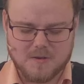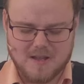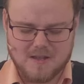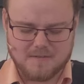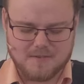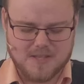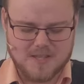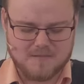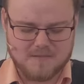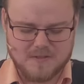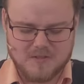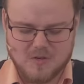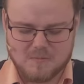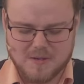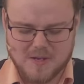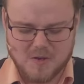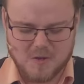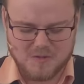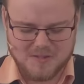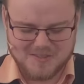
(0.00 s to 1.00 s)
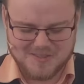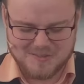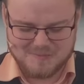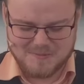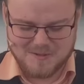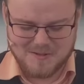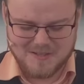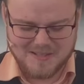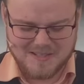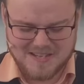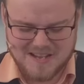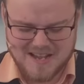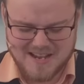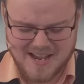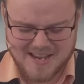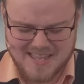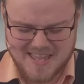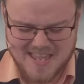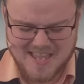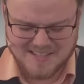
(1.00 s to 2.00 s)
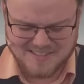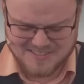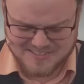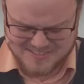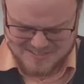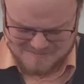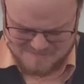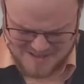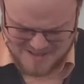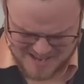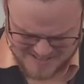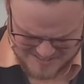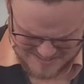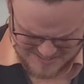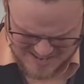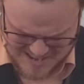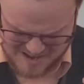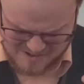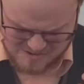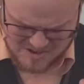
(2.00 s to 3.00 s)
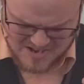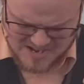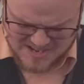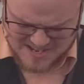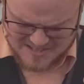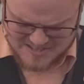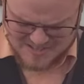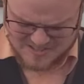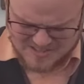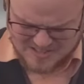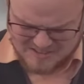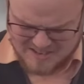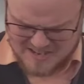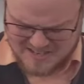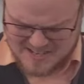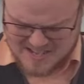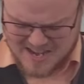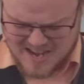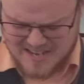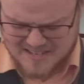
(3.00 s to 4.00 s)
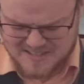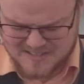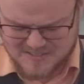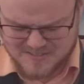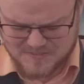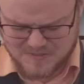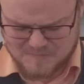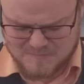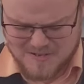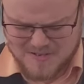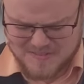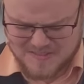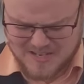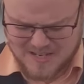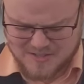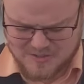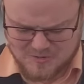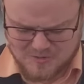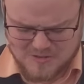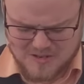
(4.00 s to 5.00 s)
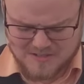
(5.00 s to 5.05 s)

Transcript: I have given you my Holy Spirit, God. I can't just imagine how your great kindness for me that I do